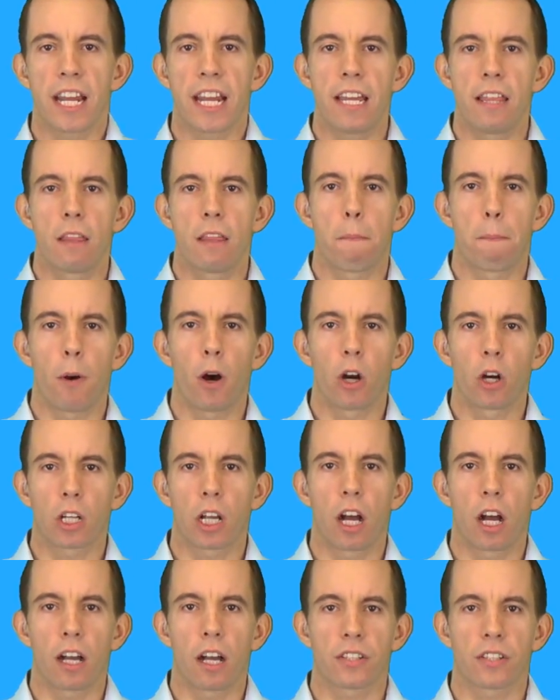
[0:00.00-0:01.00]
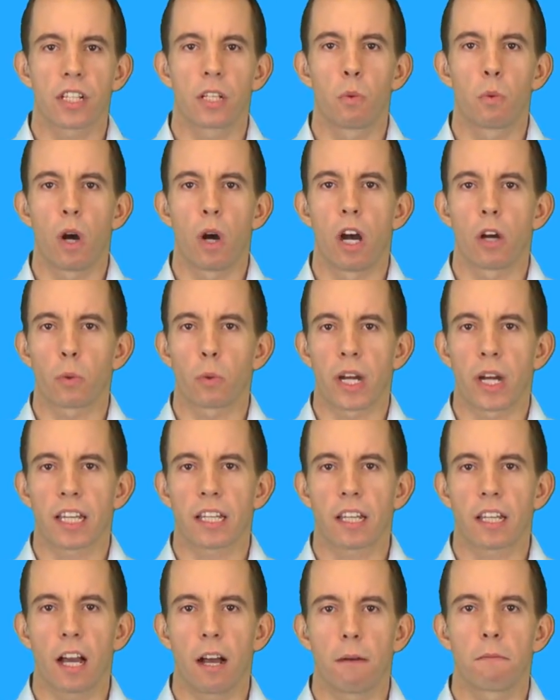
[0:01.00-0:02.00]
in the podcasting world when
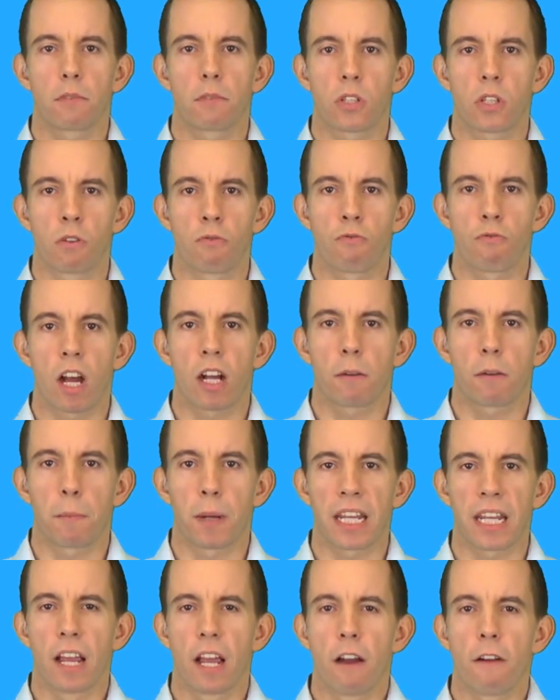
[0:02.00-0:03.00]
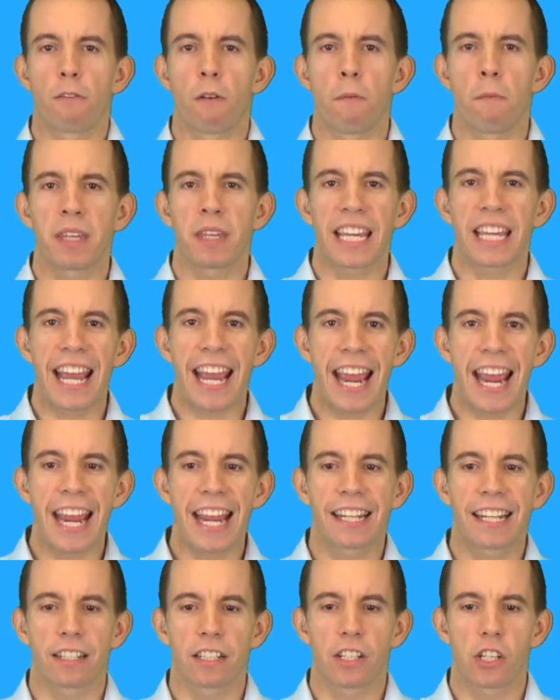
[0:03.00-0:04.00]
it comes to rugby. From the
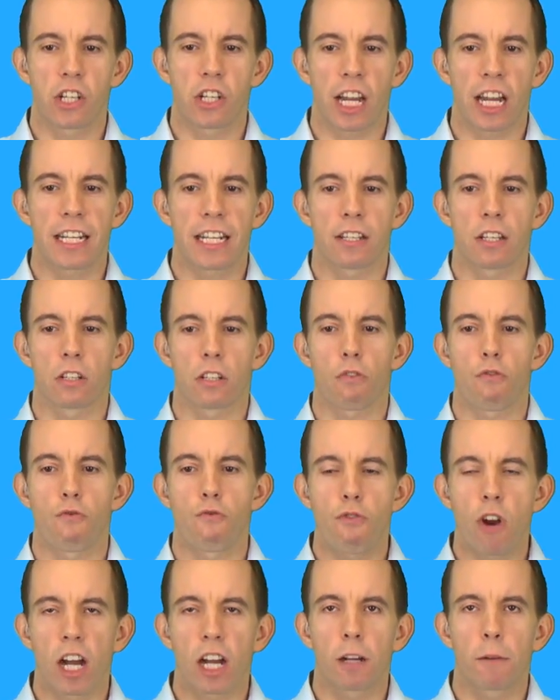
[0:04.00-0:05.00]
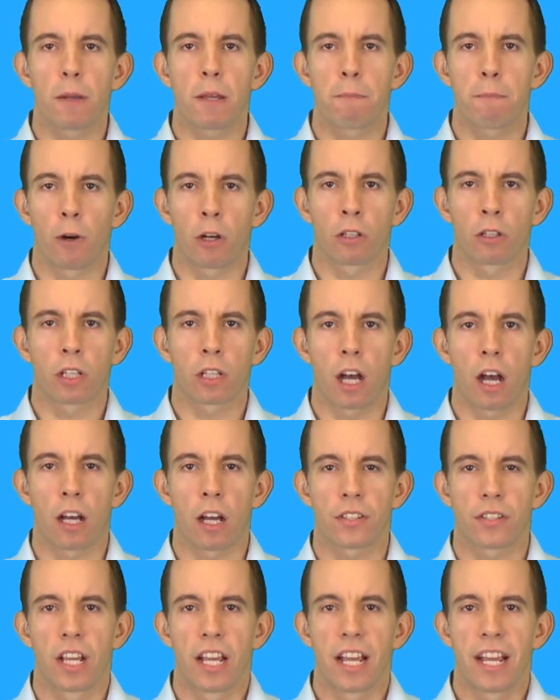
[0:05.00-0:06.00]
Egg Chasers Rugby
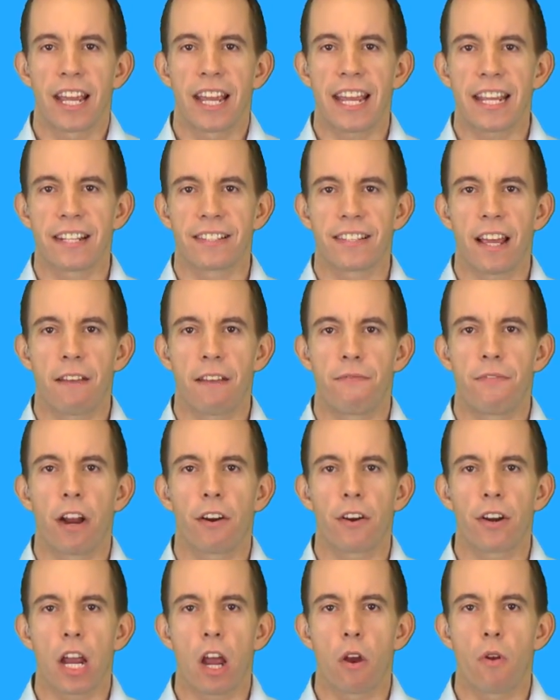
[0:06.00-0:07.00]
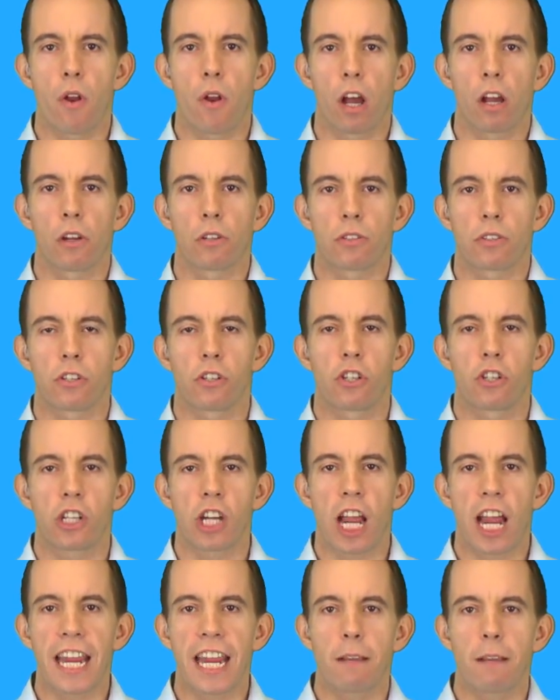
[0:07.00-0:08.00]
Podcast, it's their very own host,
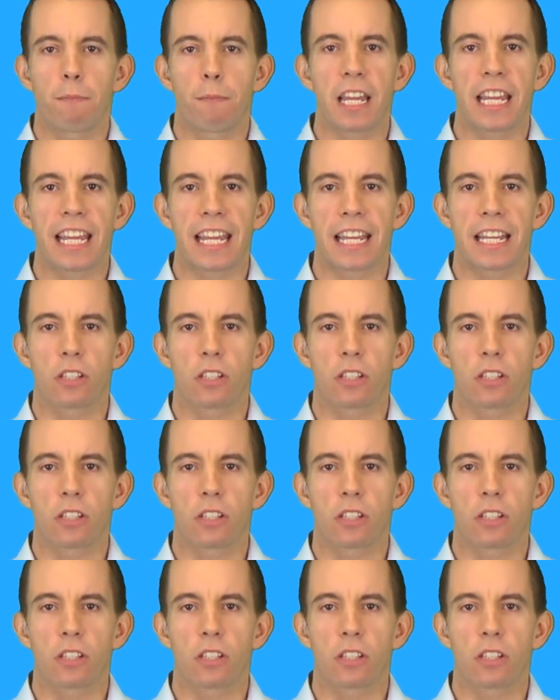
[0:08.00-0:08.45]
JB,